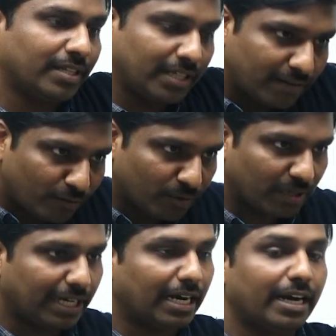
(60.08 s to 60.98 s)

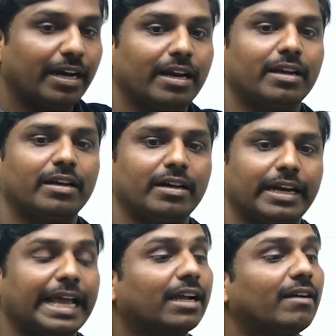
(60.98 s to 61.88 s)
Lack
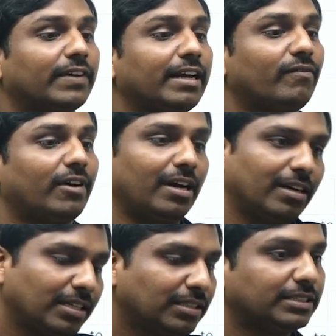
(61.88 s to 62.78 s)
of rainfall,
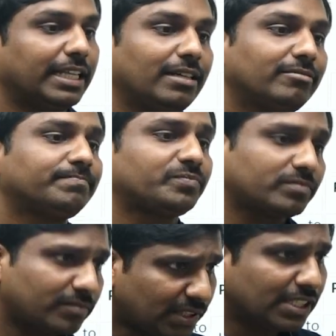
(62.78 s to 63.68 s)
then
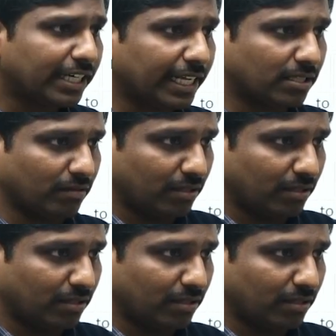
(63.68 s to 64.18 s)
desert.